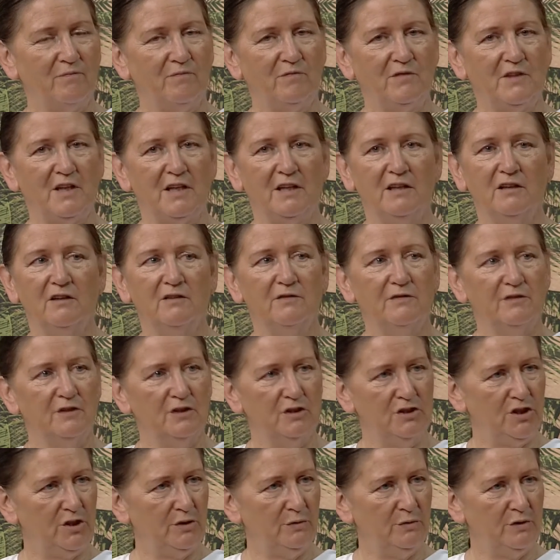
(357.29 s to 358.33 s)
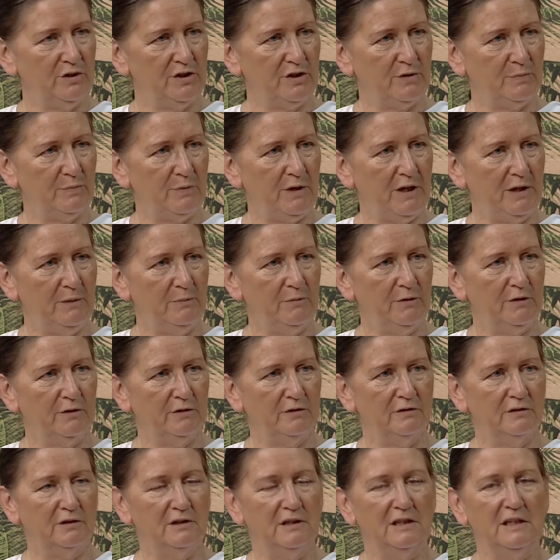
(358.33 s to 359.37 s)
They are virtuous
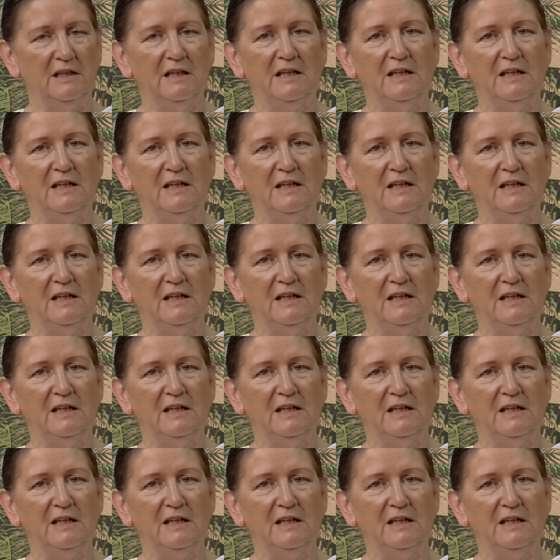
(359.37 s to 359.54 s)
people,